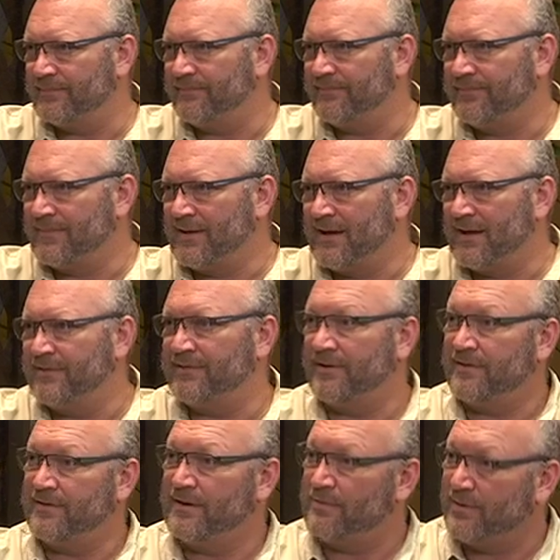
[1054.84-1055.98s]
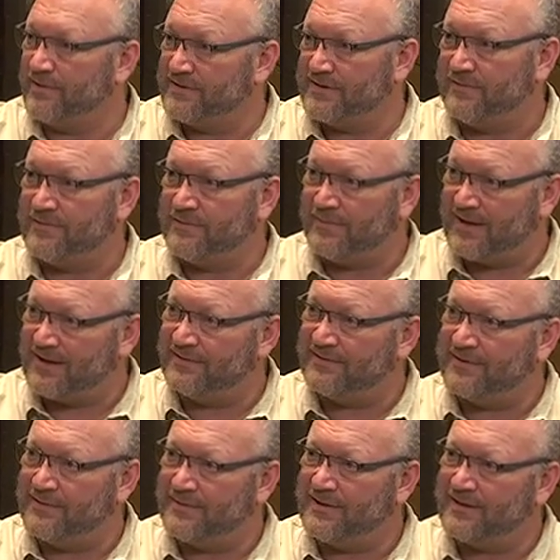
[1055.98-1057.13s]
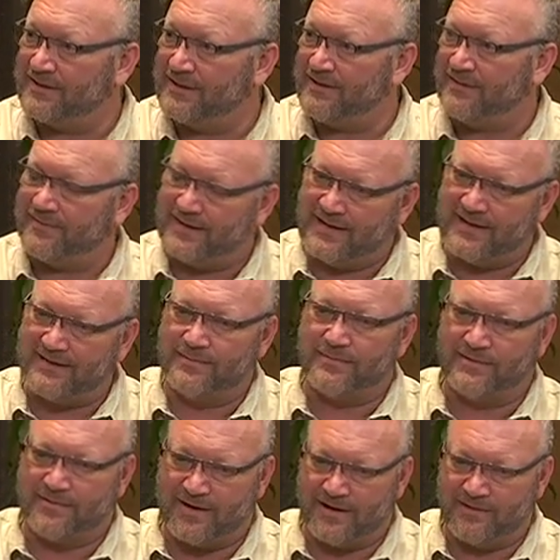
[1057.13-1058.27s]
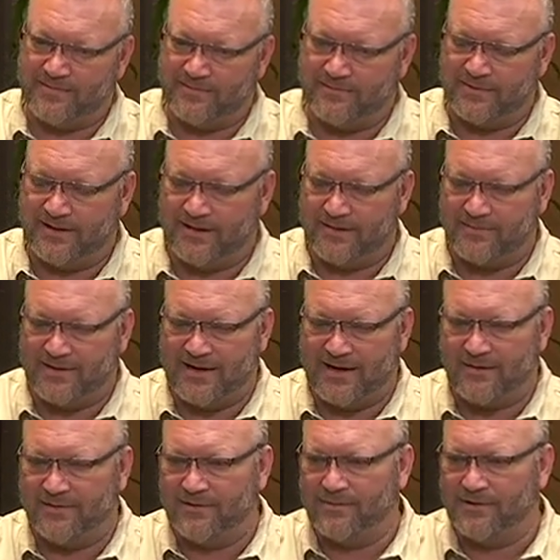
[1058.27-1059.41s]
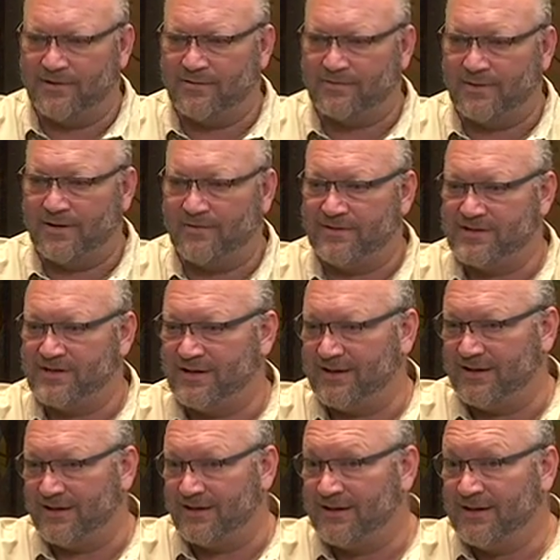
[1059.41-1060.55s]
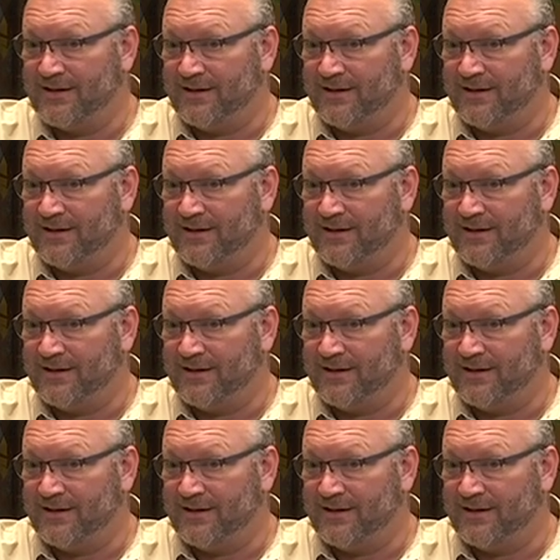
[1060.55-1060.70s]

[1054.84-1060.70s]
Mm. And so they want different players in the market and they let them grow, and you know, we're now in the world where in China